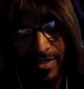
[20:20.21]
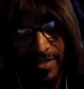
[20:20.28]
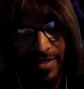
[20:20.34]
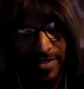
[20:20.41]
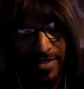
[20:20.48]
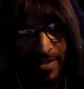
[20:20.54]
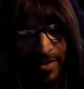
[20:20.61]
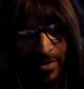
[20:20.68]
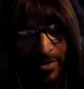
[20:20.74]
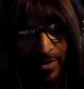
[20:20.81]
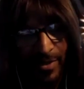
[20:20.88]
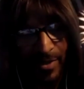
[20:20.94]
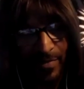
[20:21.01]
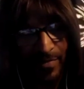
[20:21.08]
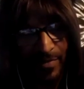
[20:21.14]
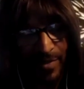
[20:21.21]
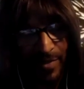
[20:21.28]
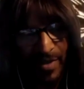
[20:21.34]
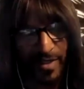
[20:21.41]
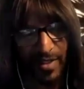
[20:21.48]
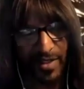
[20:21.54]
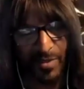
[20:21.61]
And so
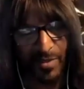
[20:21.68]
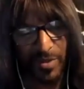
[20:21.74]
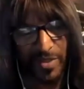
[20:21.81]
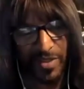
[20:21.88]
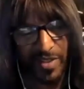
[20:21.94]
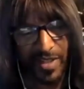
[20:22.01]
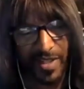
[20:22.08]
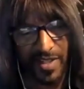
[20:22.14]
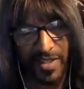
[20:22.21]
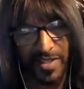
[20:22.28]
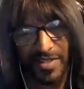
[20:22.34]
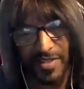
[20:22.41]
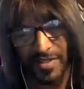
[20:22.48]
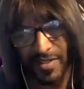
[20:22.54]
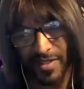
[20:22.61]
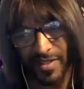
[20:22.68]
one of the guys